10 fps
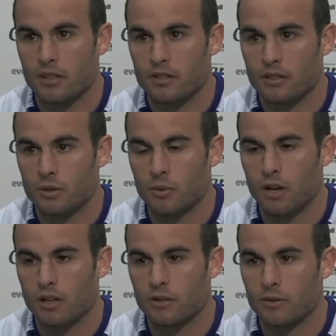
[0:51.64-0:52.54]
just
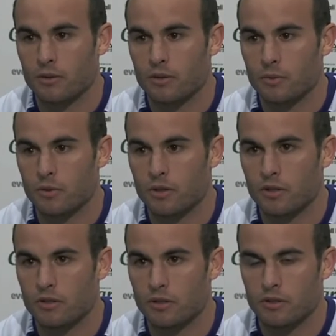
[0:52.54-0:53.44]
walking through this
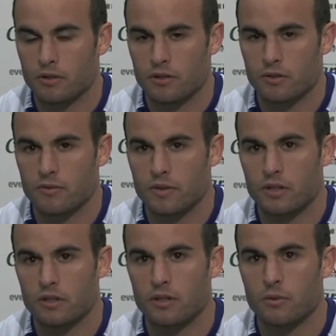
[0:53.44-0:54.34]
morning, you
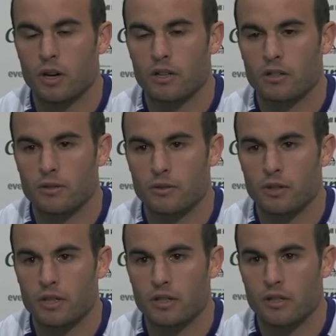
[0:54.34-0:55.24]
feel good walking through
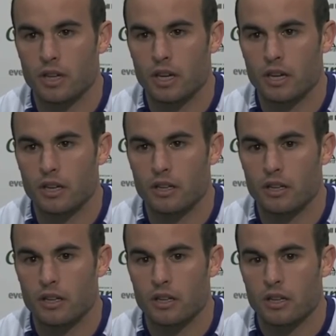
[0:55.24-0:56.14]
here, and
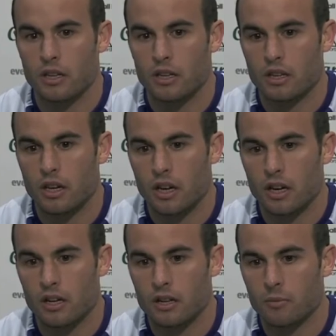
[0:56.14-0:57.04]

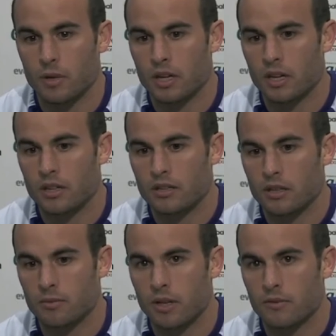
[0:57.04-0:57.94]
the minute I
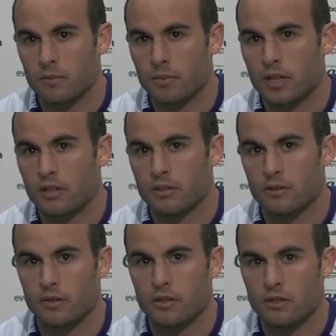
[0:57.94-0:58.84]
stepped off the plane 2
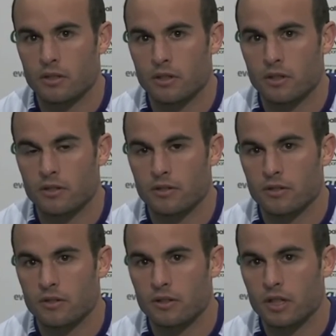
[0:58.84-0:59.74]
years ago
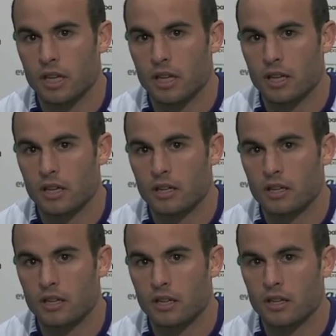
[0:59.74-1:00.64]

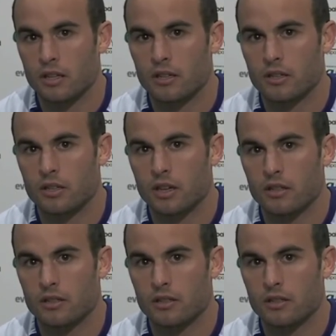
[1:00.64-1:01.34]
and got